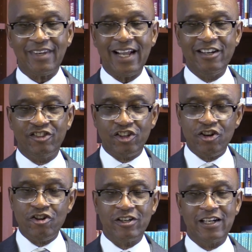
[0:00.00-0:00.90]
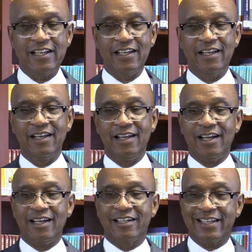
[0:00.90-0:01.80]
And thirdly,
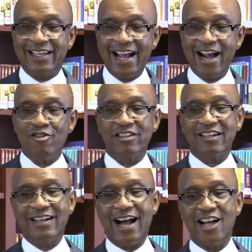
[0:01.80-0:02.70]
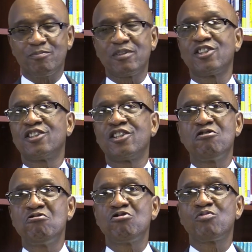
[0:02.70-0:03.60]
to carry the gospel to
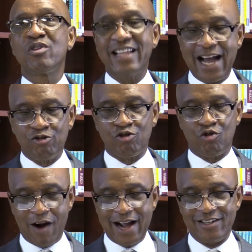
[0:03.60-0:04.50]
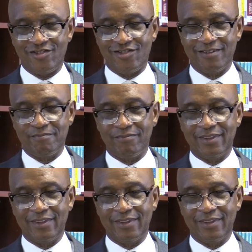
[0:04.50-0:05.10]
those without Christ,